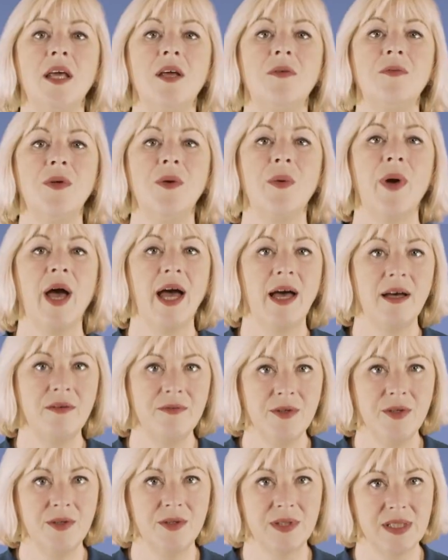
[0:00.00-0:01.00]
If you
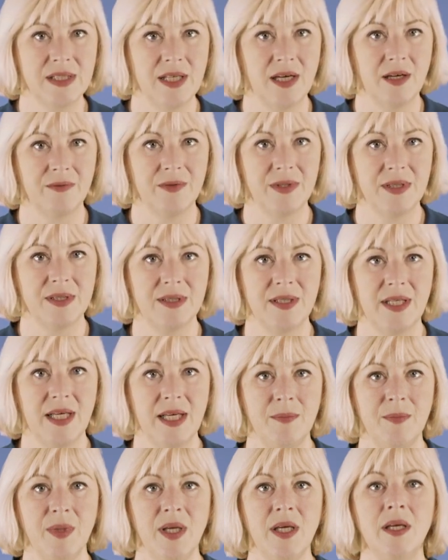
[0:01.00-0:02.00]
have good
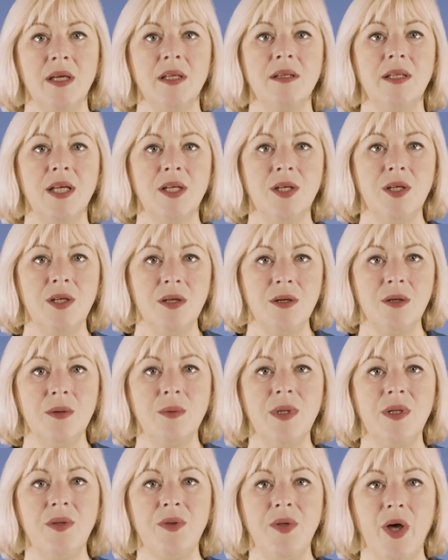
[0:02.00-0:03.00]
self-esteem, then you
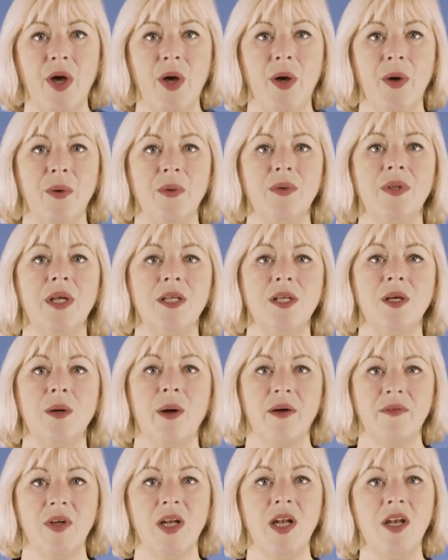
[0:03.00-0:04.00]
will know that you
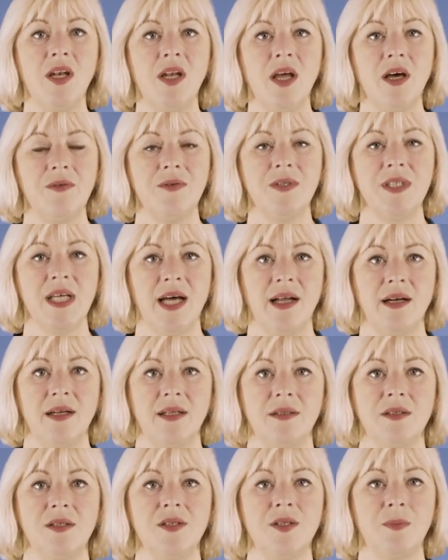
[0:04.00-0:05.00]
have enough
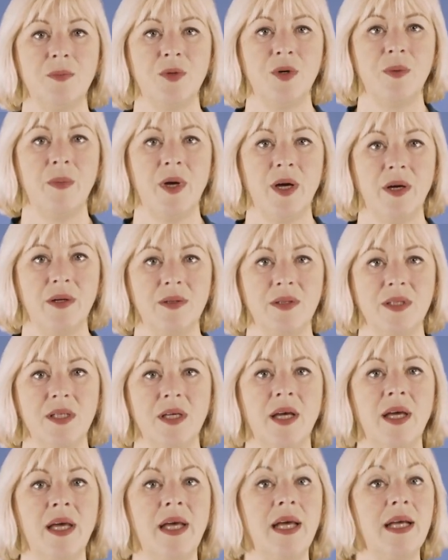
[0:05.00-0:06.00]
talents to promote
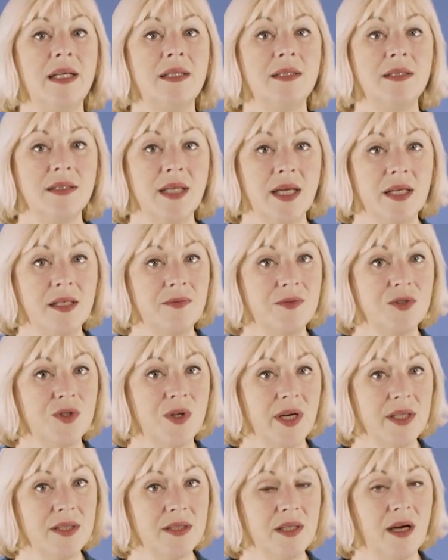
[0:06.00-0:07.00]
instead of
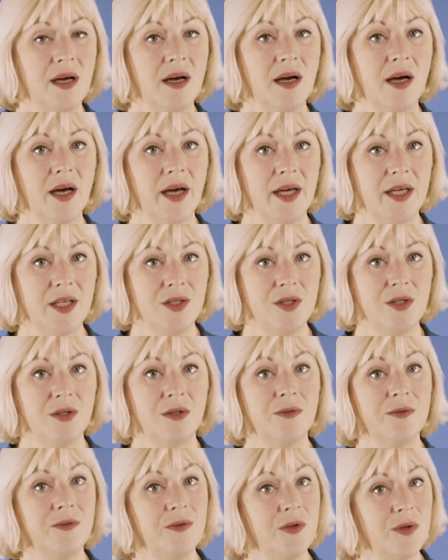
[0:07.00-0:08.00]
trying to hide
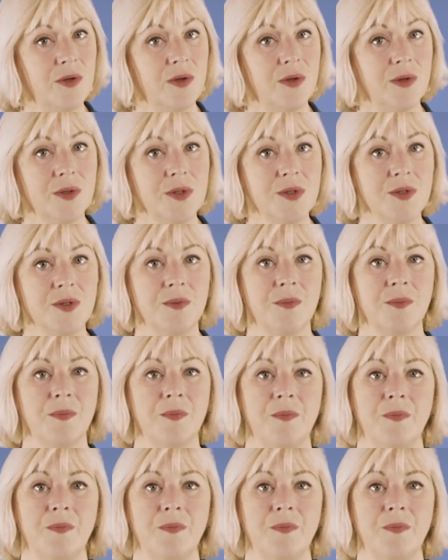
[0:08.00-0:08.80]
your flaws.